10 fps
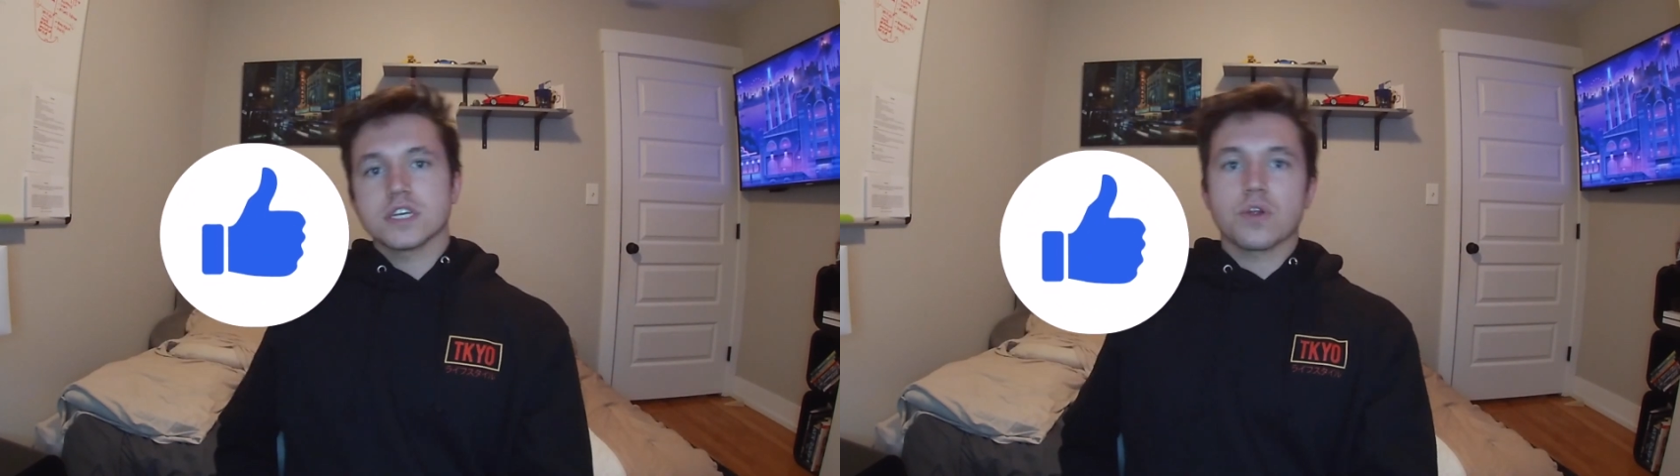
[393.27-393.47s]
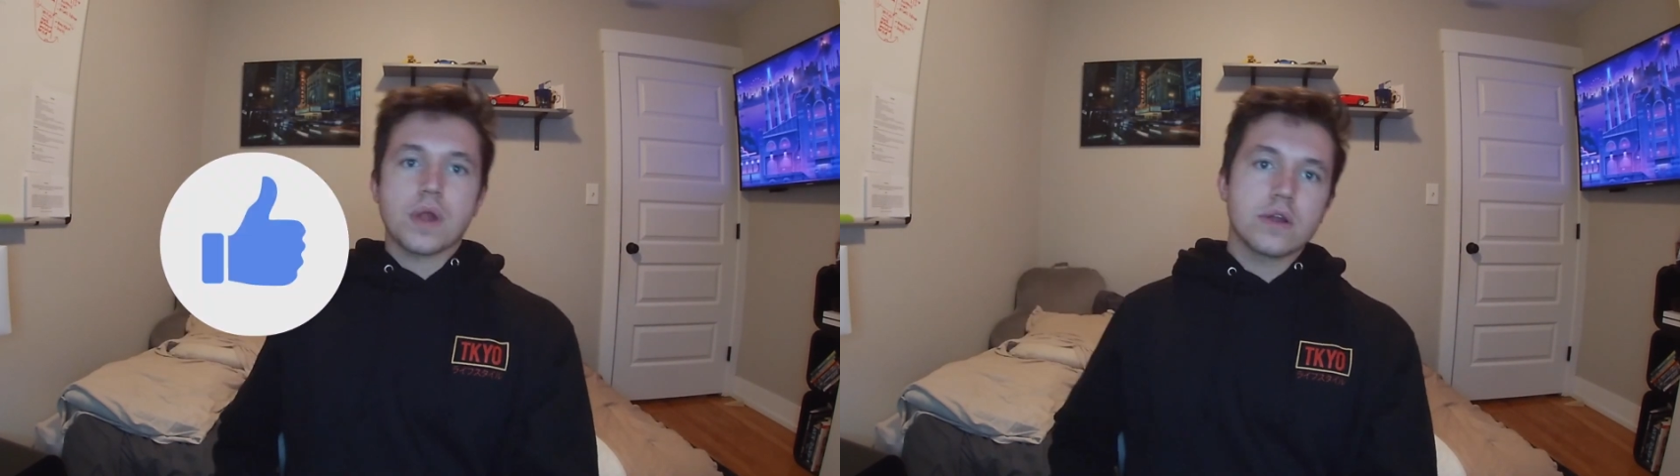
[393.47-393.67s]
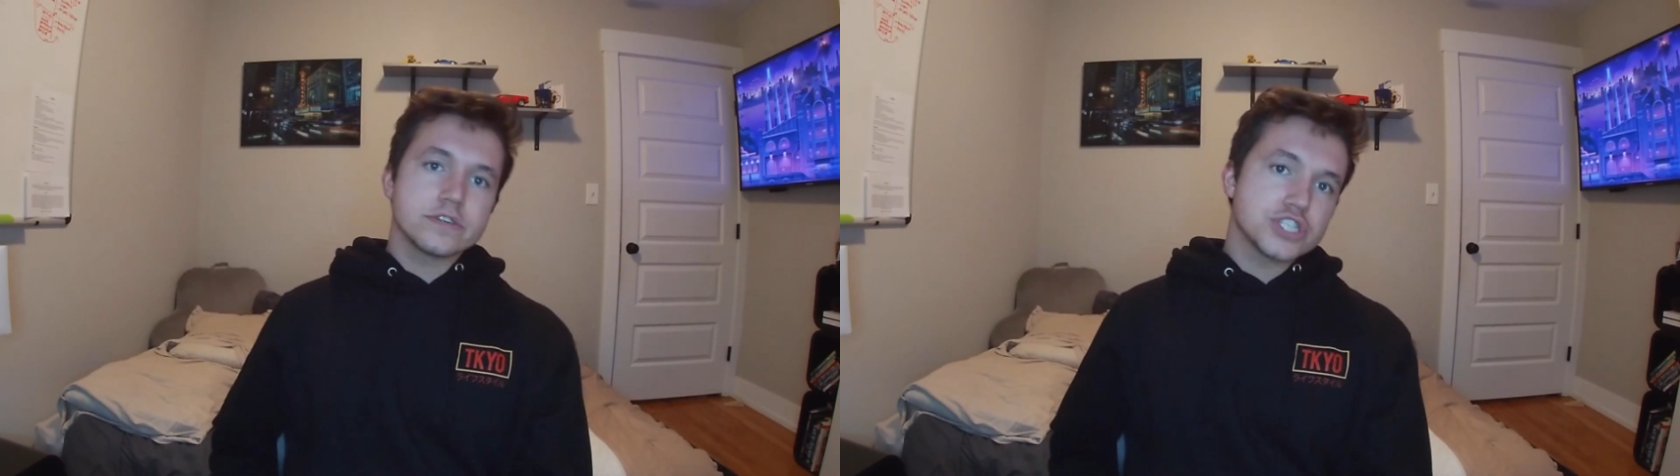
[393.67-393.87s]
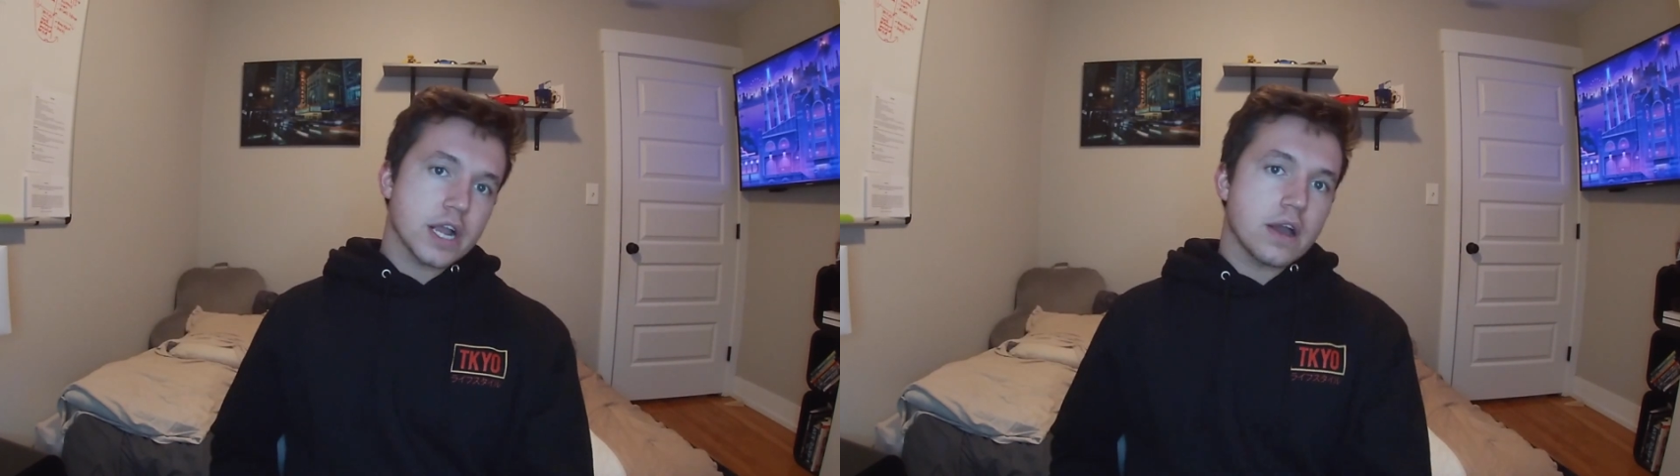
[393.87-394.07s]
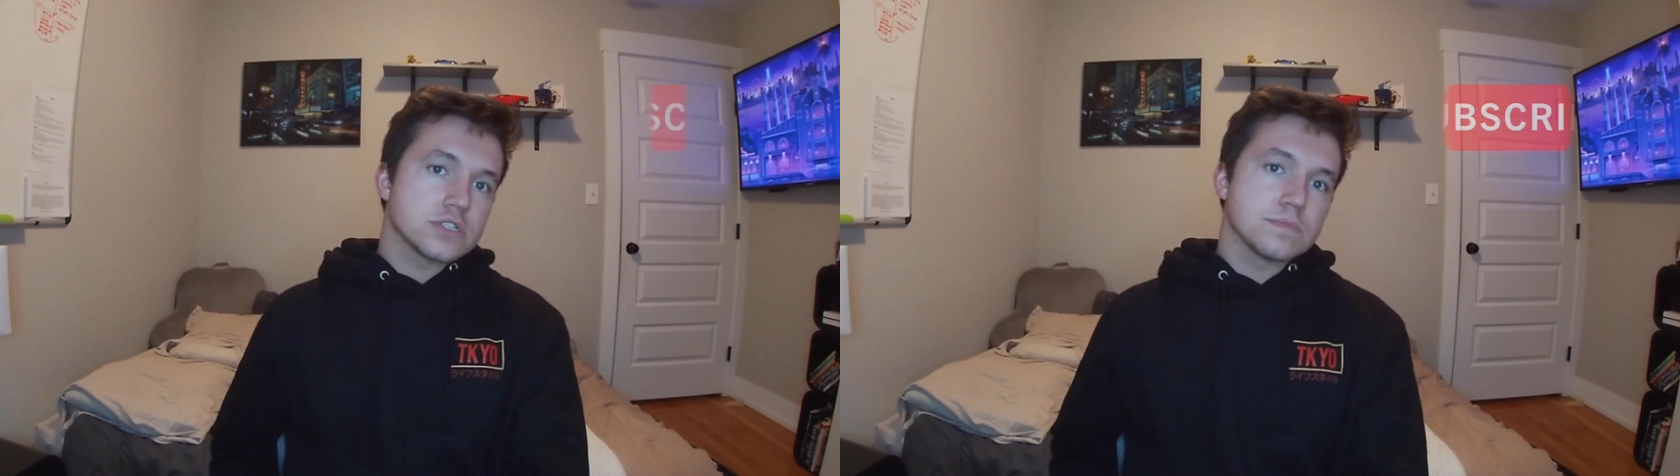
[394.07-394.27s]
around and check
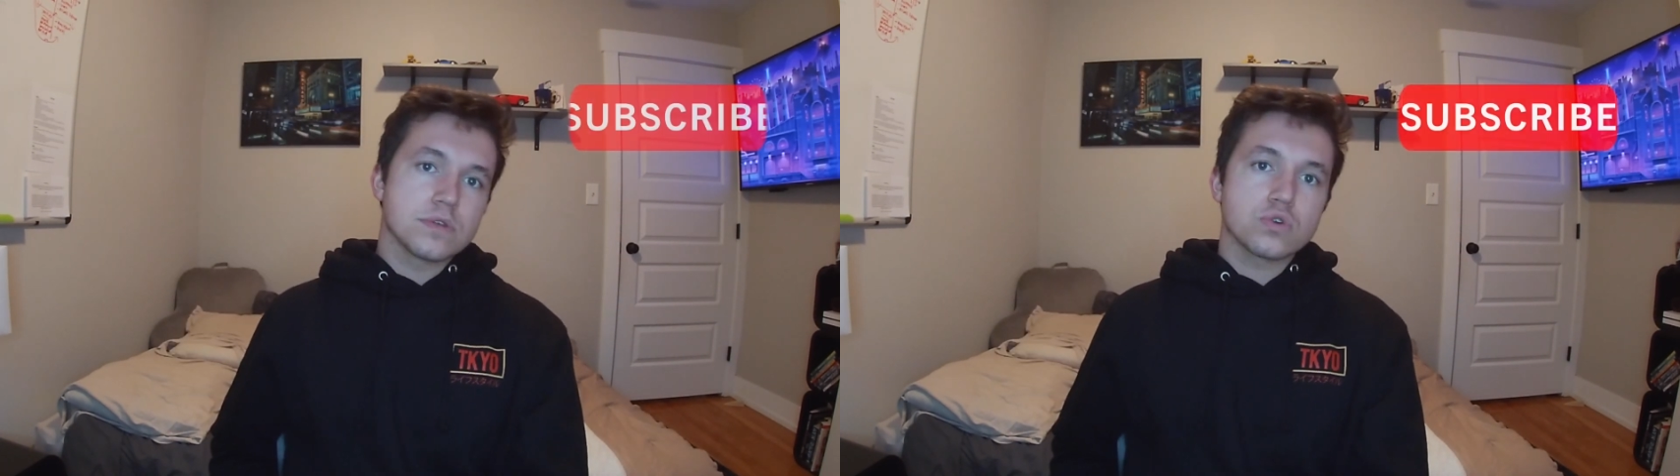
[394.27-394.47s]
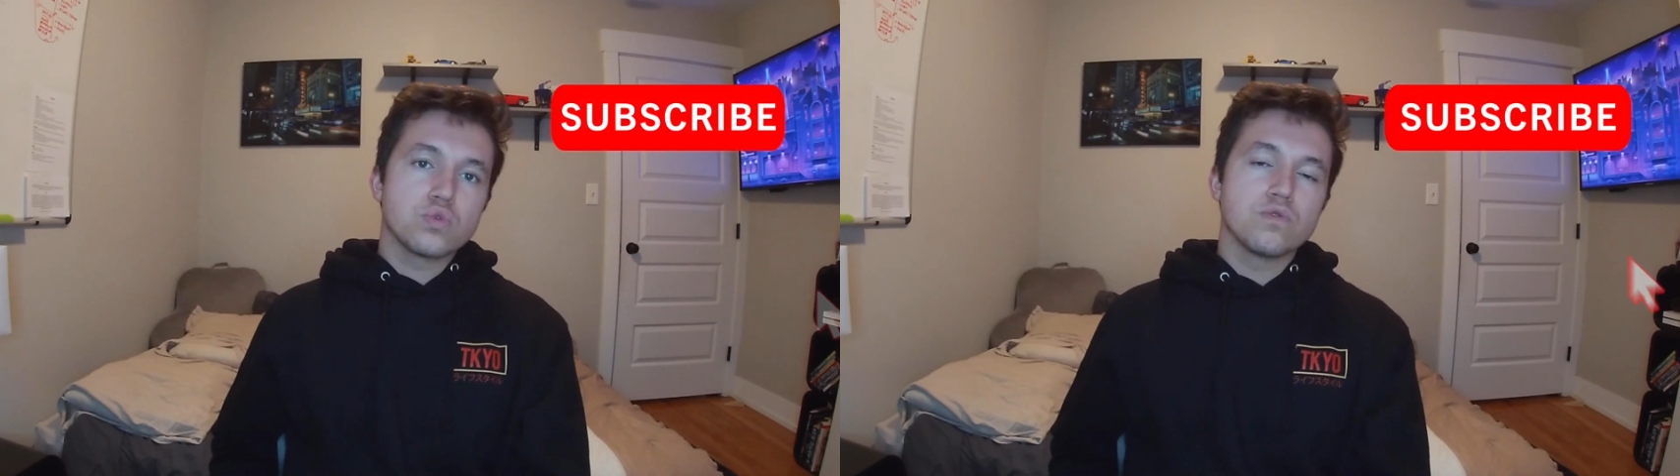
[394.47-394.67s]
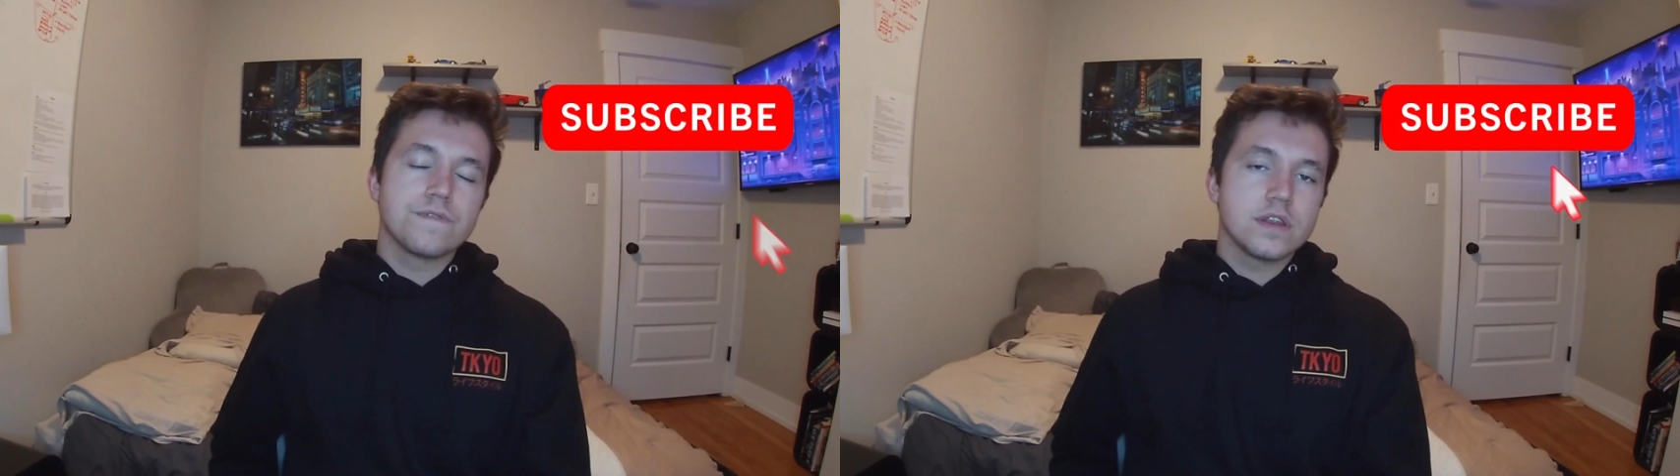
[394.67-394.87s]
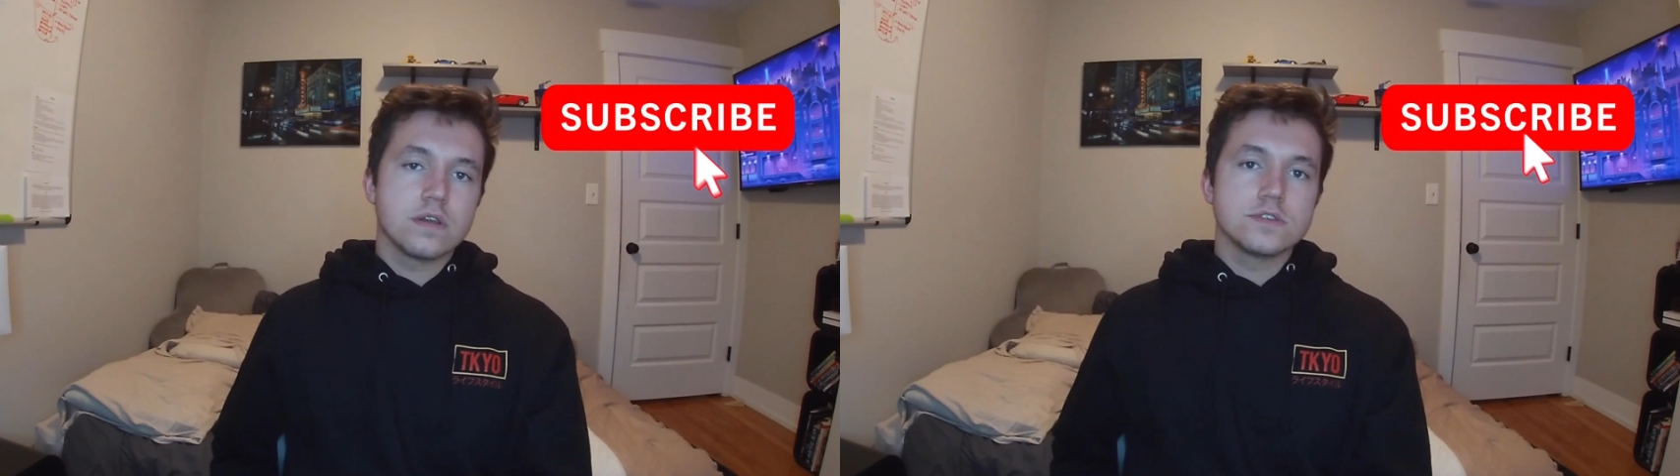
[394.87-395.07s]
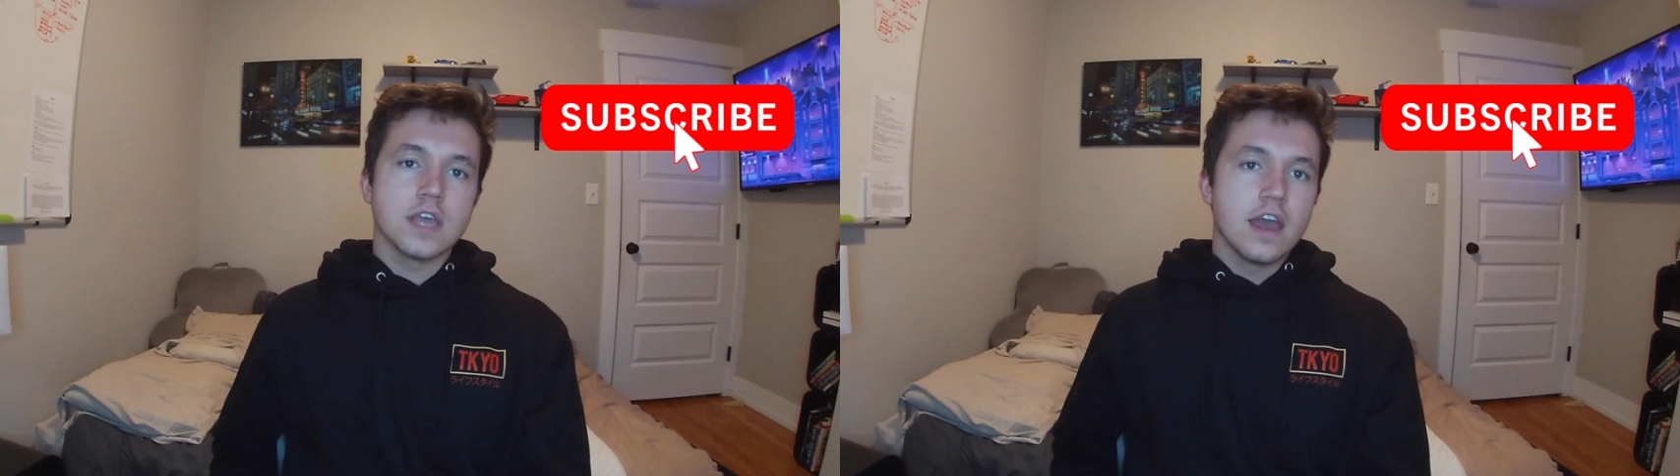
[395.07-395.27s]
out some other cool
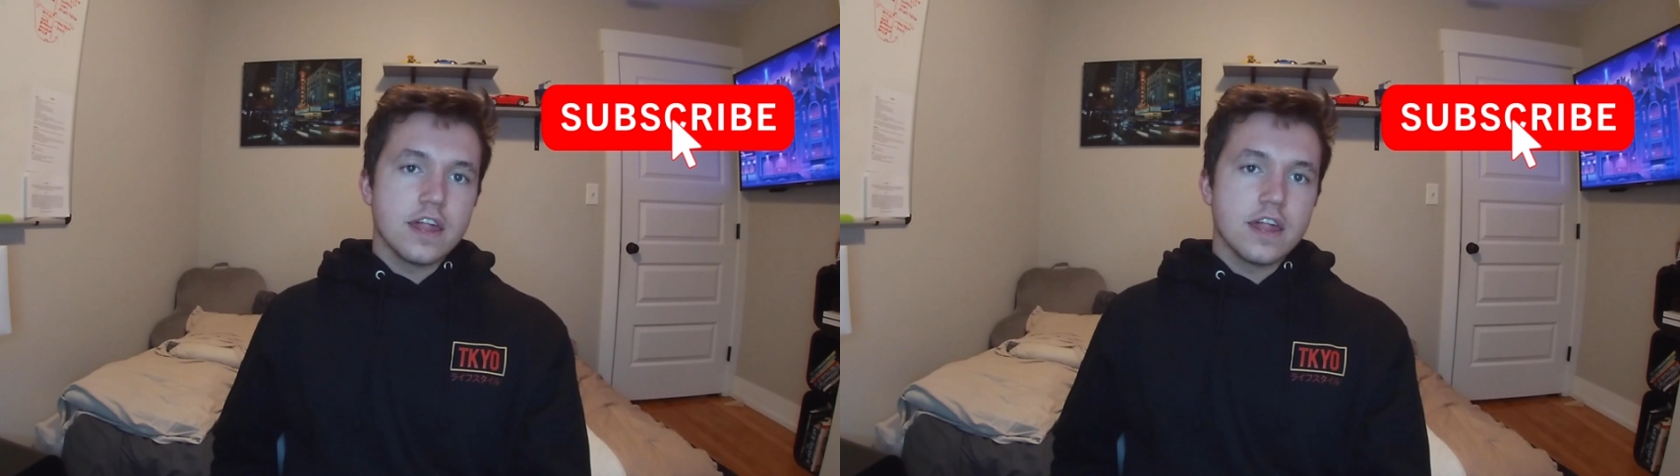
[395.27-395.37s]
videos